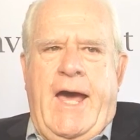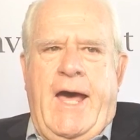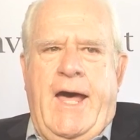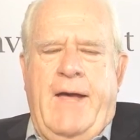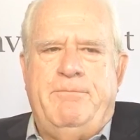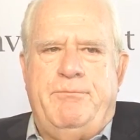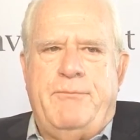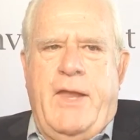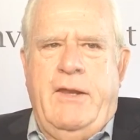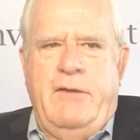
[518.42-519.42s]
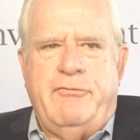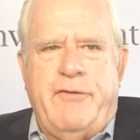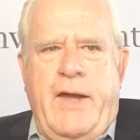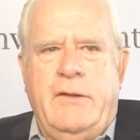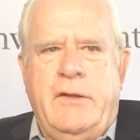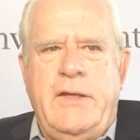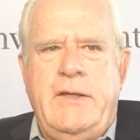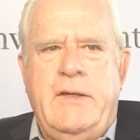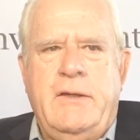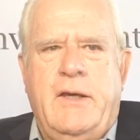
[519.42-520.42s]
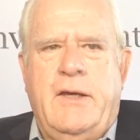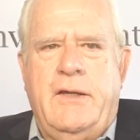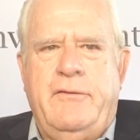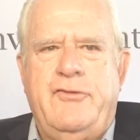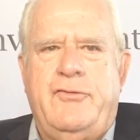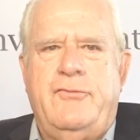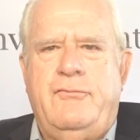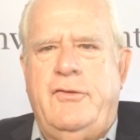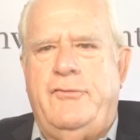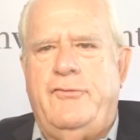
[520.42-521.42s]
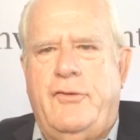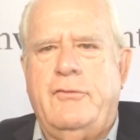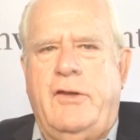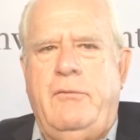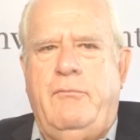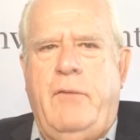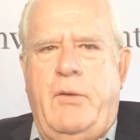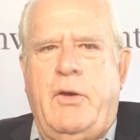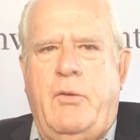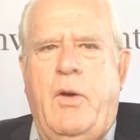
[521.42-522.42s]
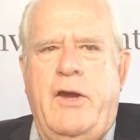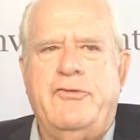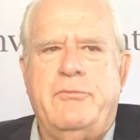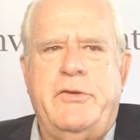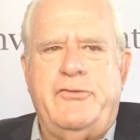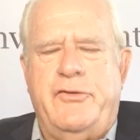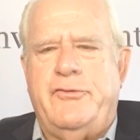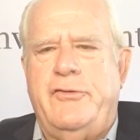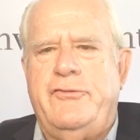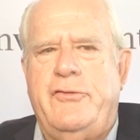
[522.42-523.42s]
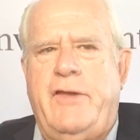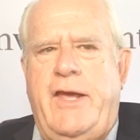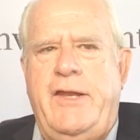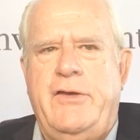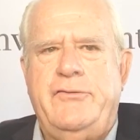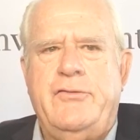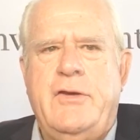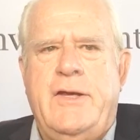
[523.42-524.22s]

And then finally, this certainly may require some assistance, and that is